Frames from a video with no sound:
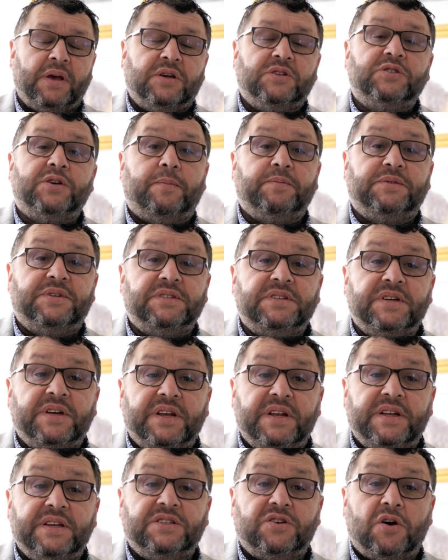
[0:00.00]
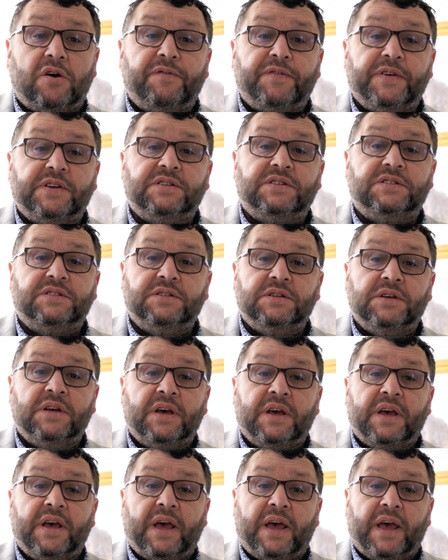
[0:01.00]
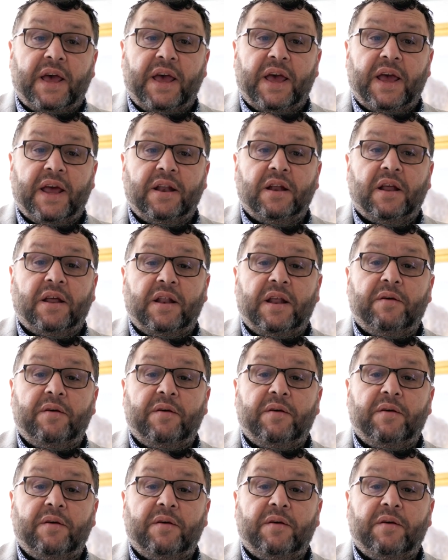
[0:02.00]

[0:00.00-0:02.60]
So I'm sitting in his office in